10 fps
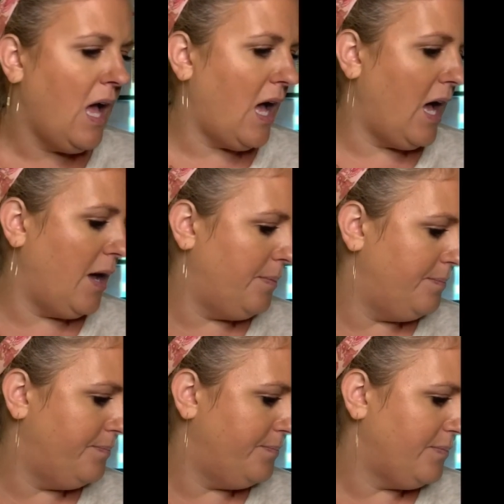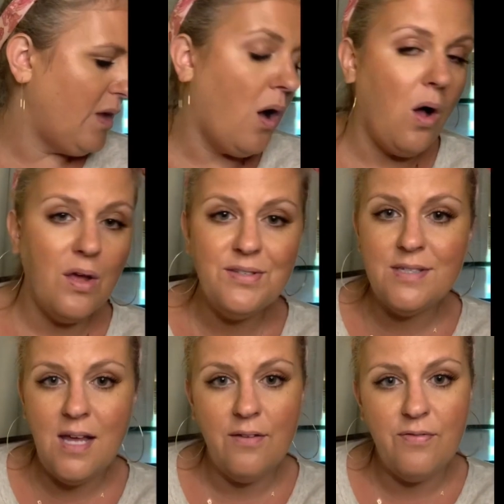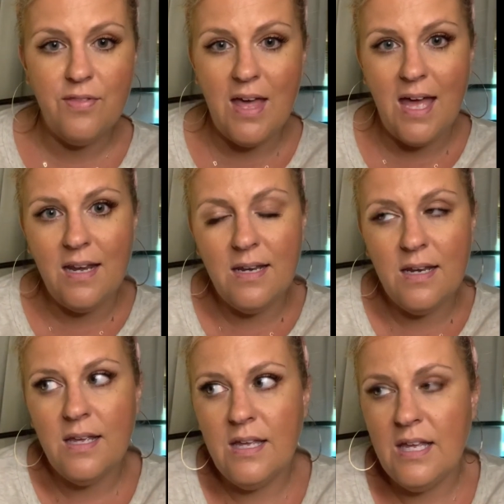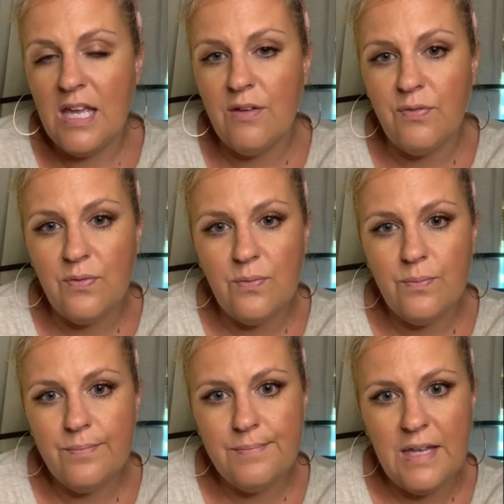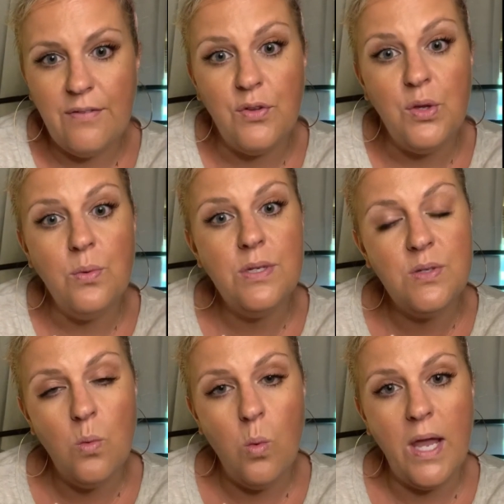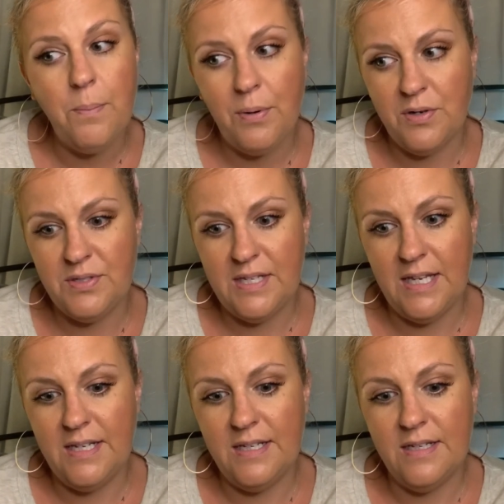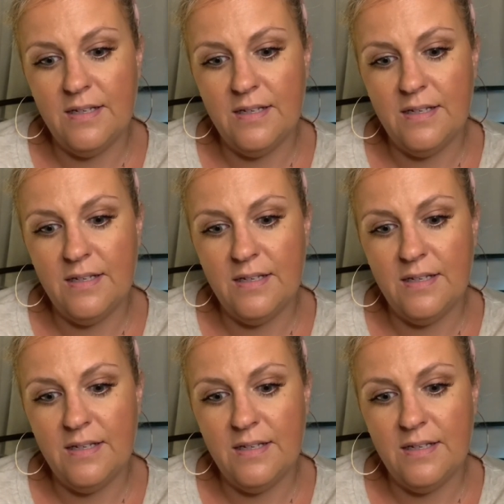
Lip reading: all stuff that if you as a white person